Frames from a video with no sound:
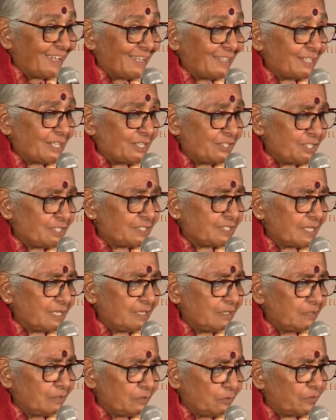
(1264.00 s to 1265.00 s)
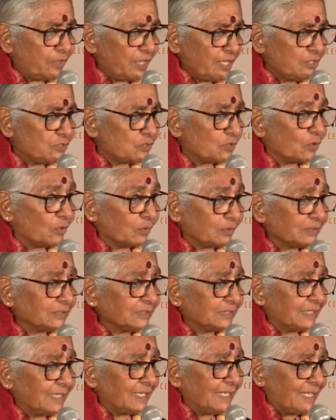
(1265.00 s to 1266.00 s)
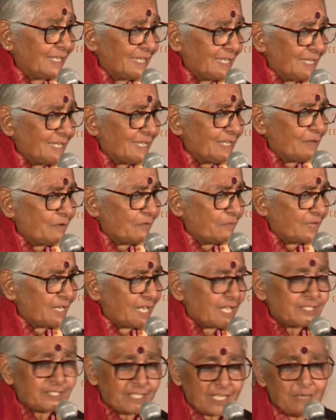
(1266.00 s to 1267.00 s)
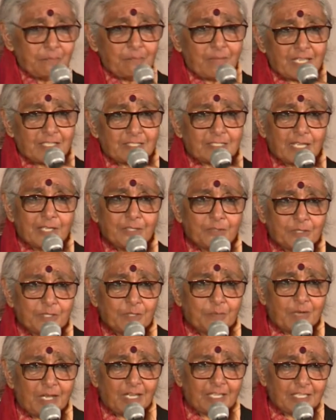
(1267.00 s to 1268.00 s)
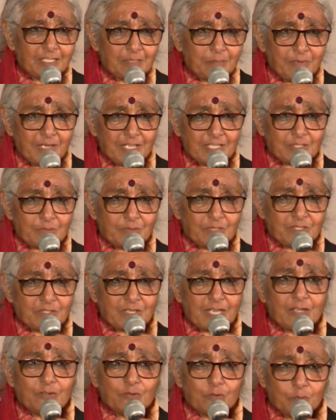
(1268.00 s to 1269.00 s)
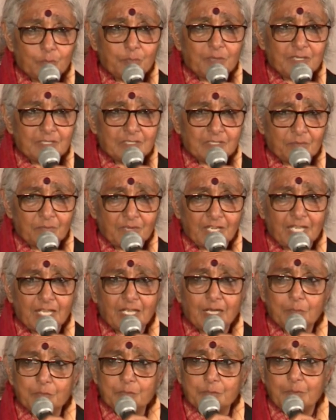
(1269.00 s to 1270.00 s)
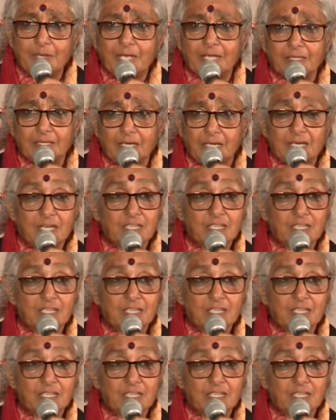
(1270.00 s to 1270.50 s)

And then she said, you think so? When I send my son to the marketplace with ten rupees, and when he comes back, I